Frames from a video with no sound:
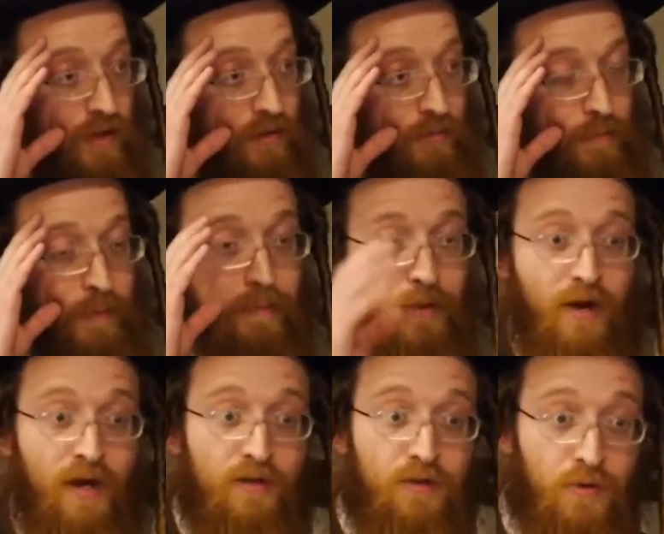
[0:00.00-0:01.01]
when people are
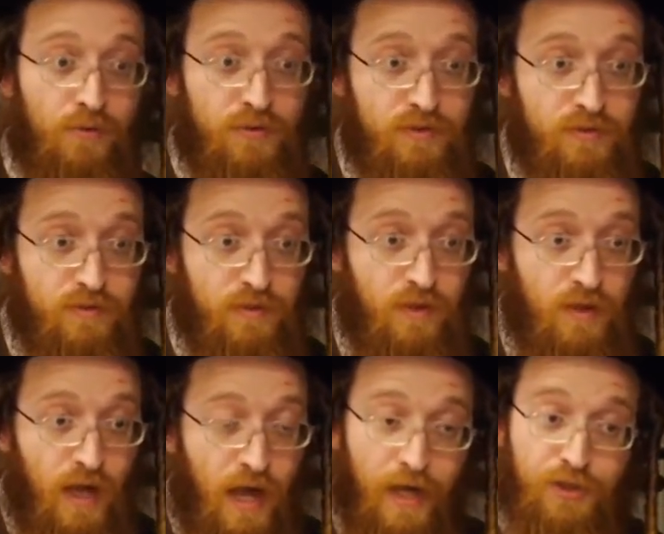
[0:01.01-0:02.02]
writing notes,
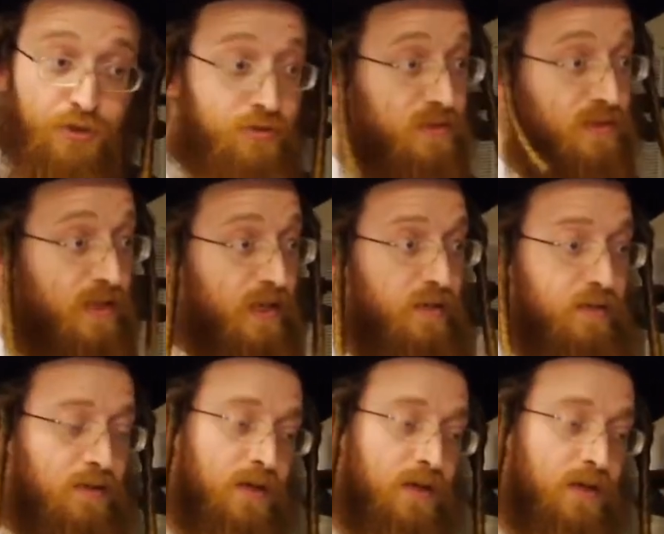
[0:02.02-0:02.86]
I shouldn't say,